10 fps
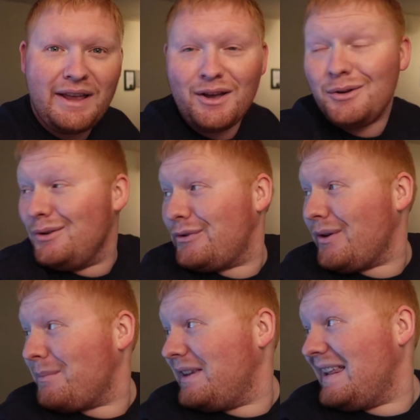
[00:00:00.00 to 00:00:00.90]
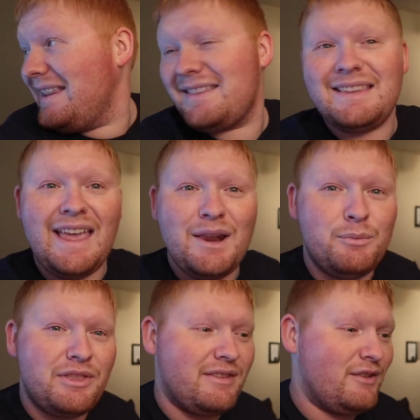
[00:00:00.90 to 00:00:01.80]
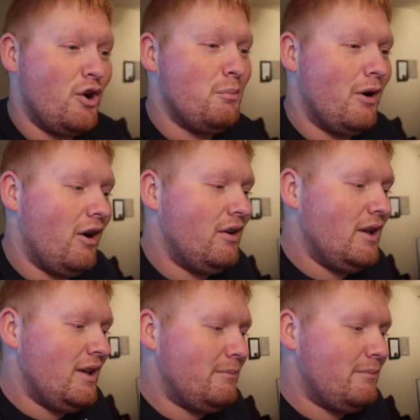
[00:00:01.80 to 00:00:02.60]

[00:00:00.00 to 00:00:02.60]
and go do something insane with the snowball.